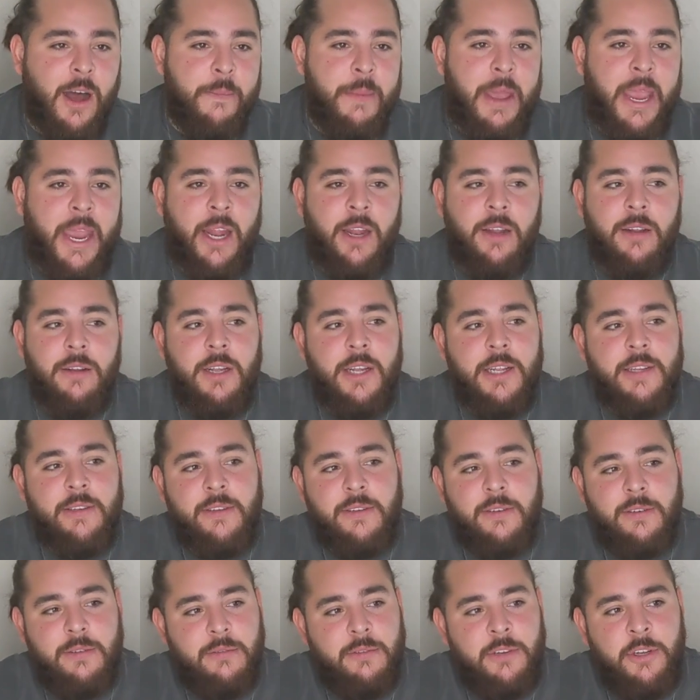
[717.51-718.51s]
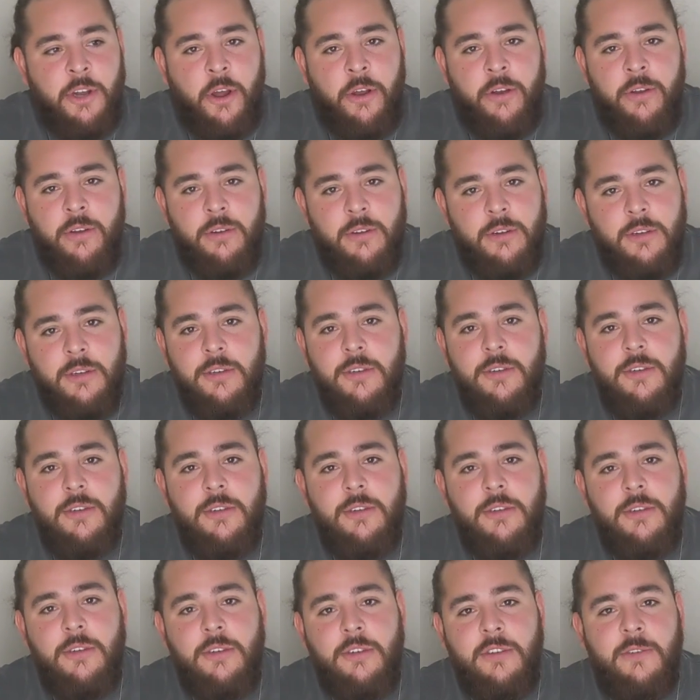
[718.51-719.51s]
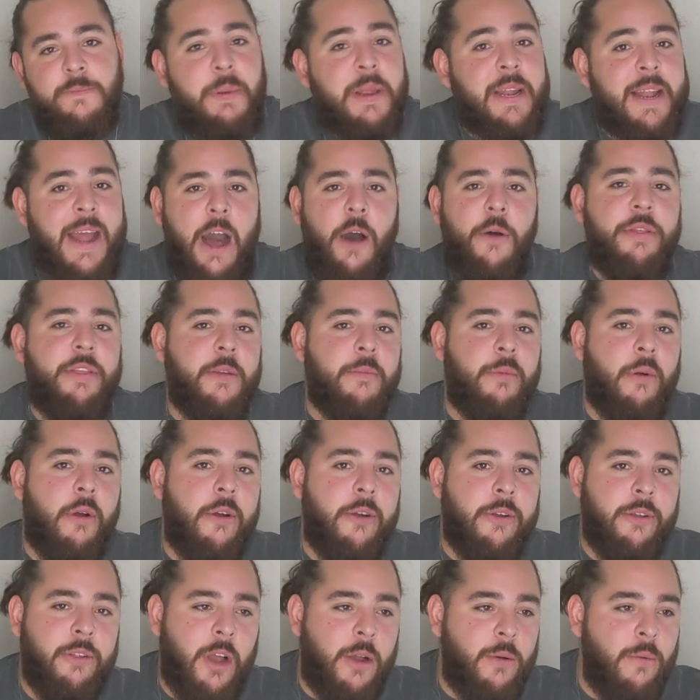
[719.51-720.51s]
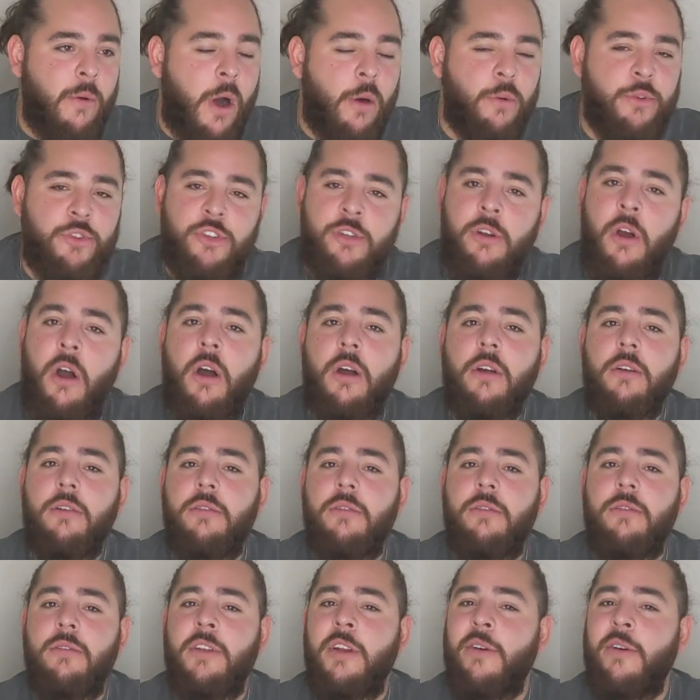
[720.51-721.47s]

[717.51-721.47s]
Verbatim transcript: I mean, it's, you know, it's been healthy, bro. Like, why would you not?